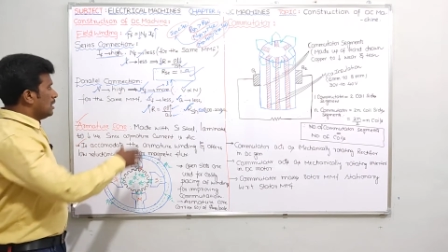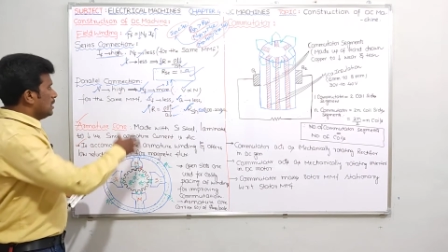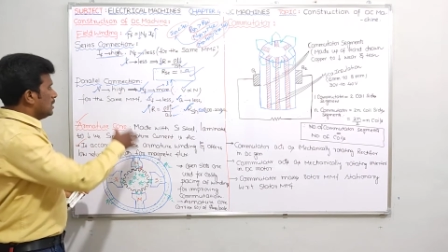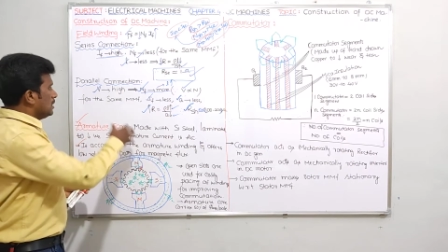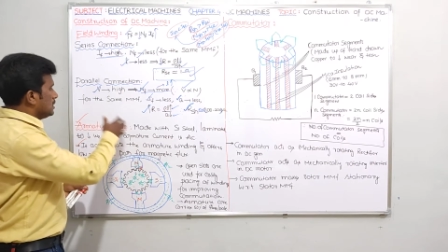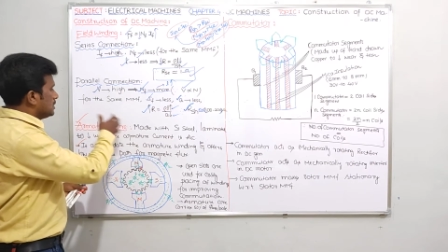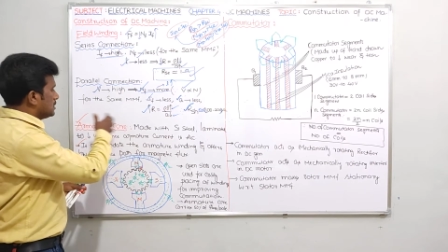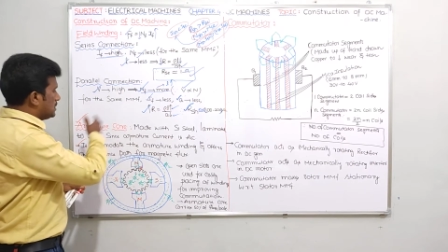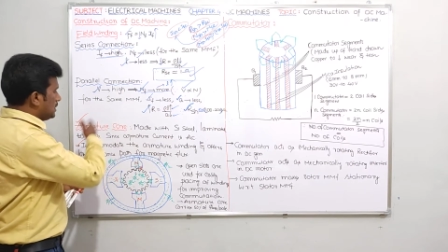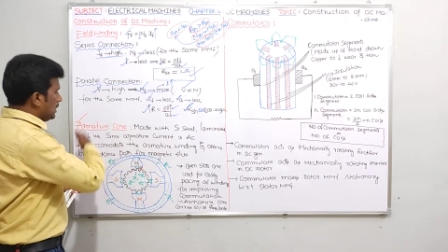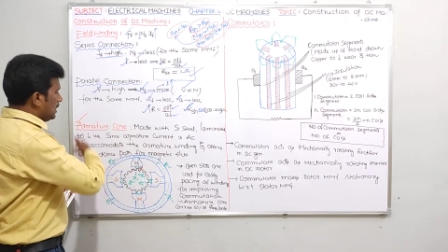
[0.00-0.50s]

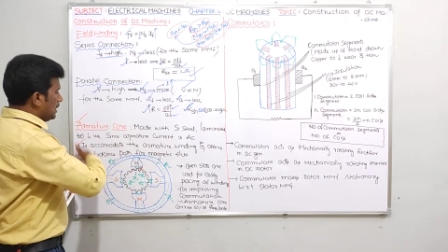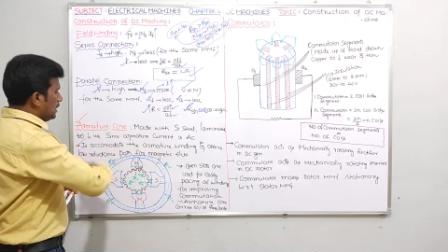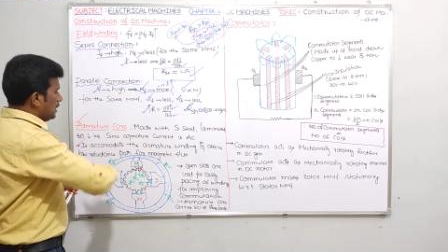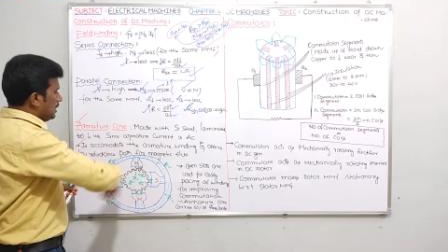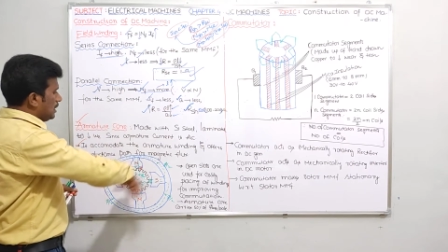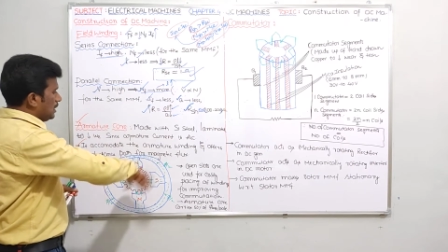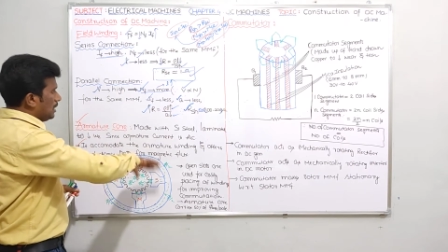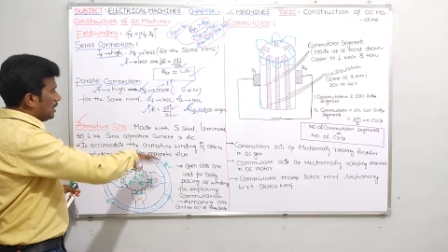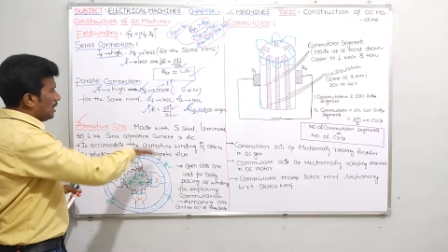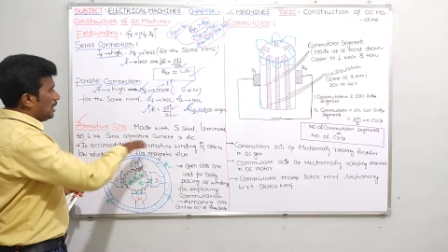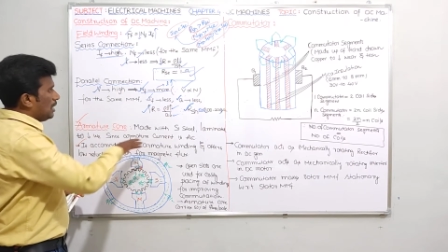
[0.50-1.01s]

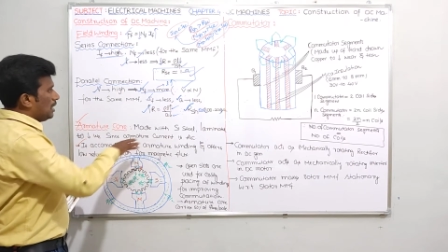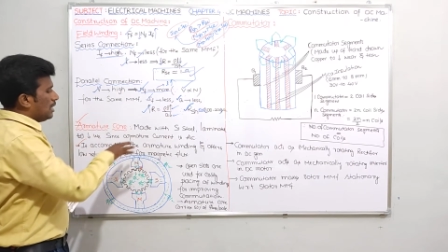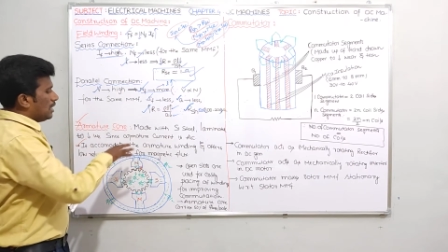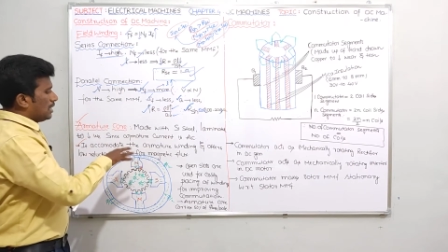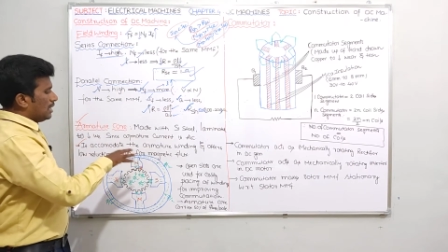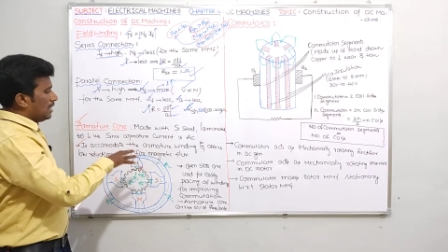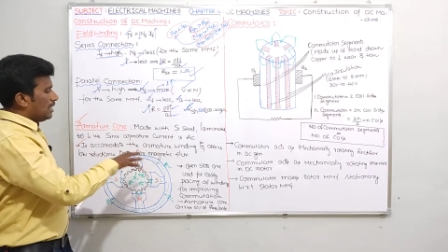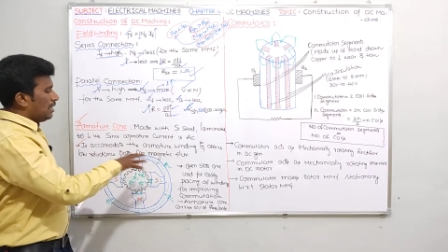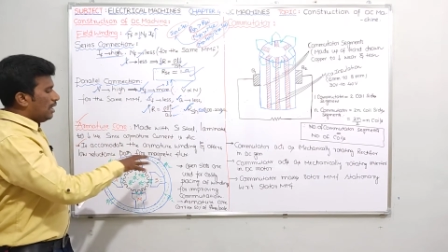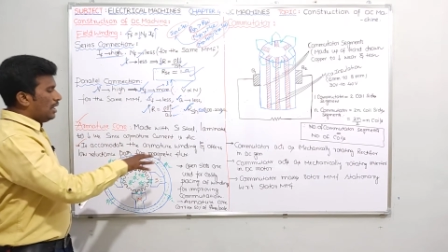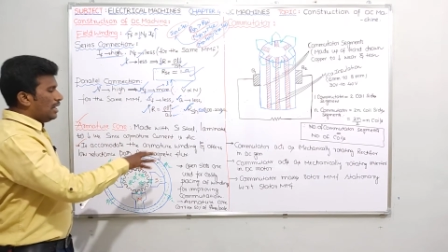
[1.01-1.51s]
See,
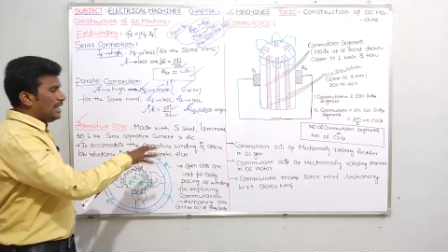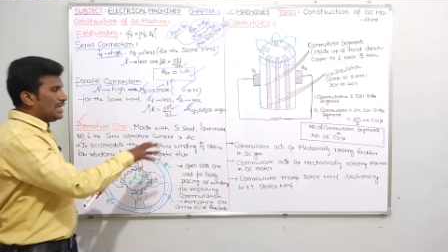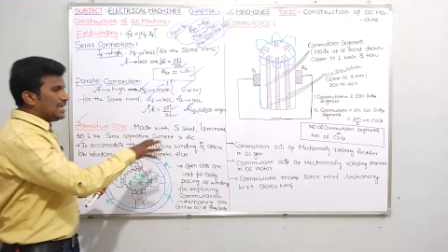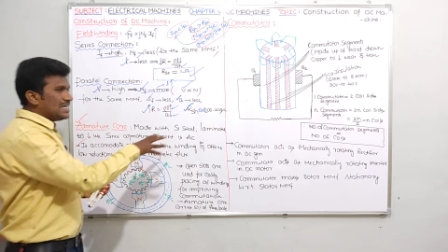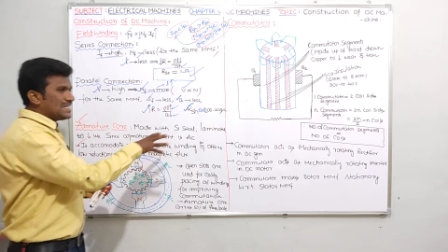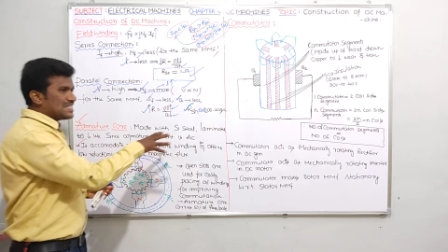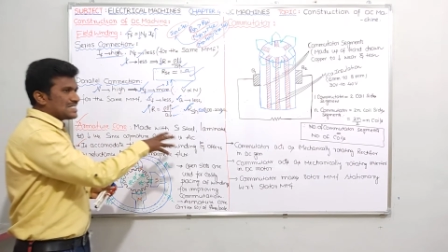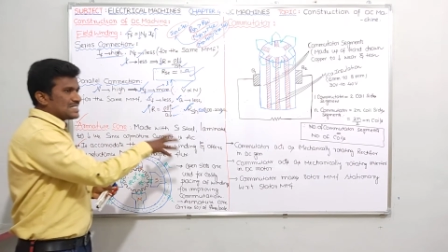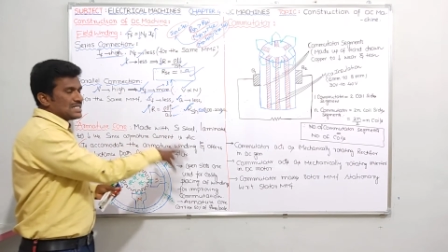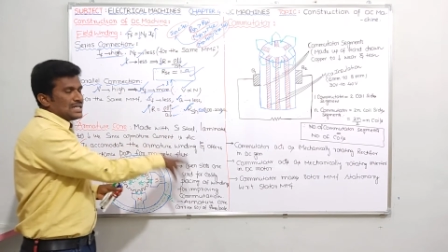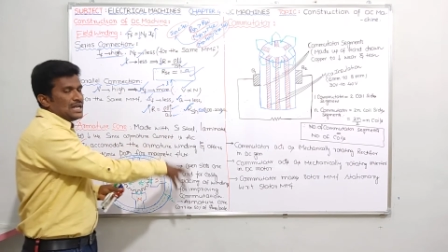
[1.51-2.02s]

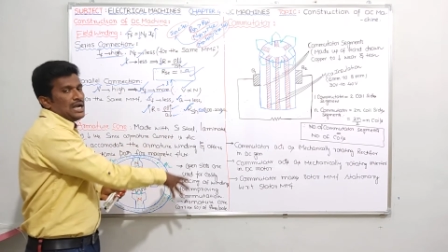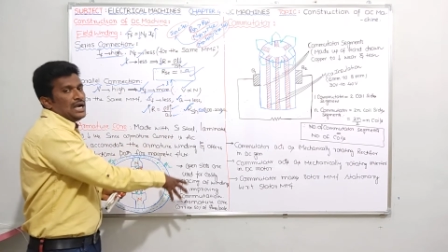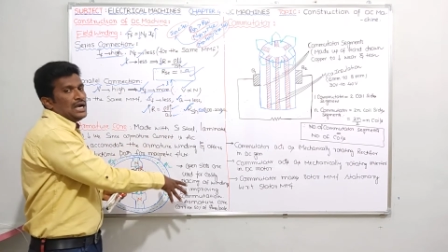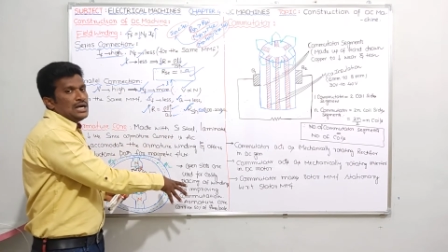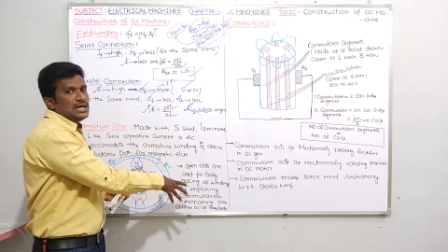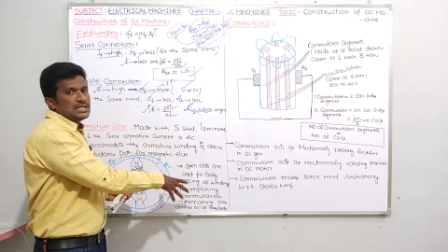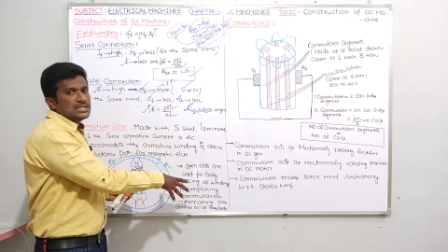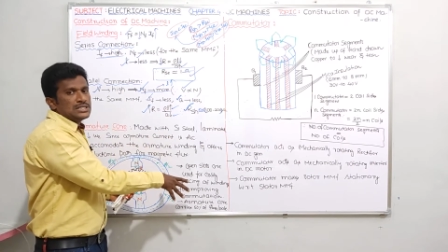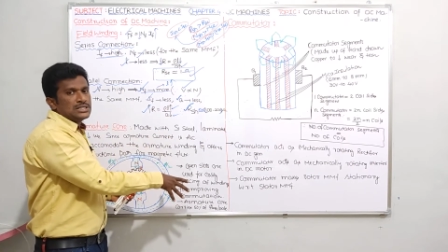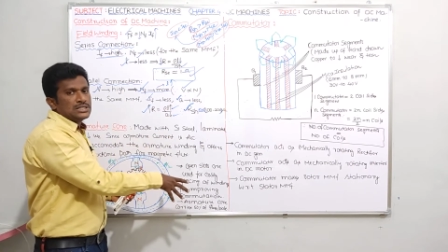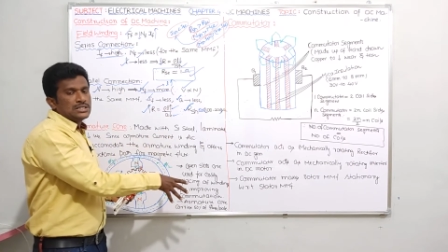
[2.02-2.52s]
regarding
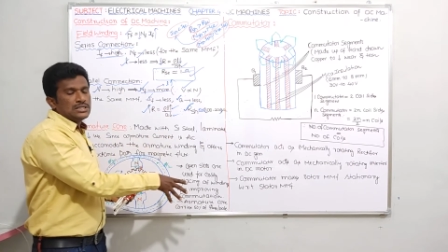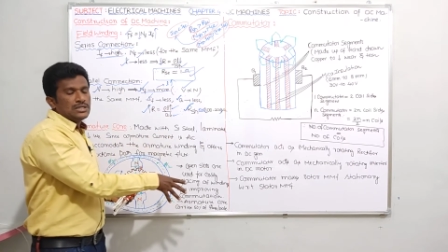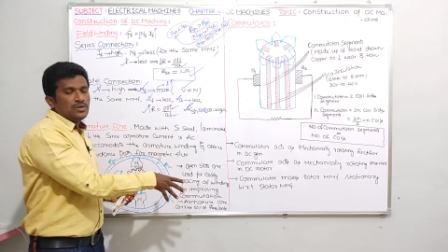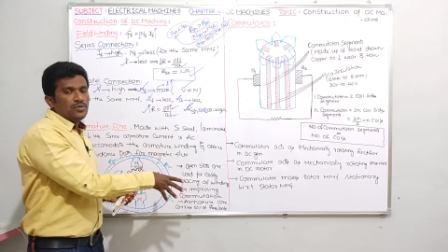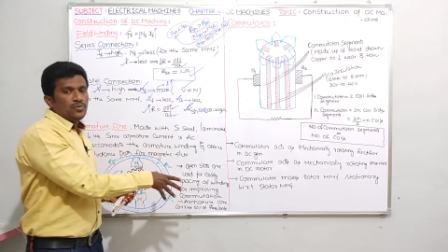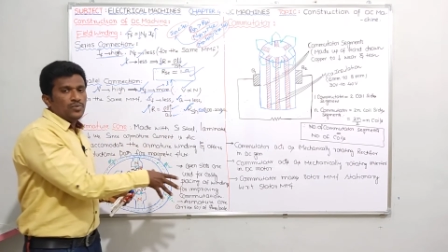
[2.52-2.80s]
slots,